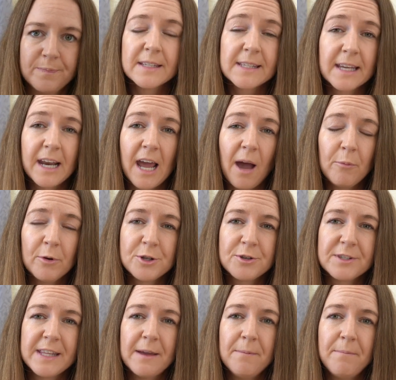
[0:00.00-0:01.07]
This can help
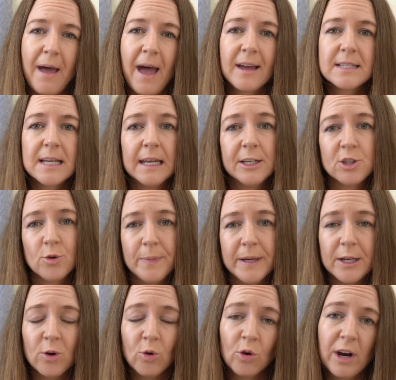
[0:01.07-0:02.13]
reduce the impact a little
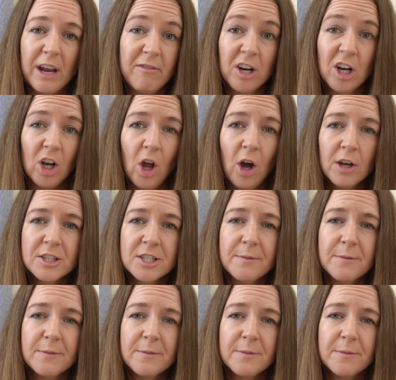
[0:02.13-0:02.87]
bit or even a lot,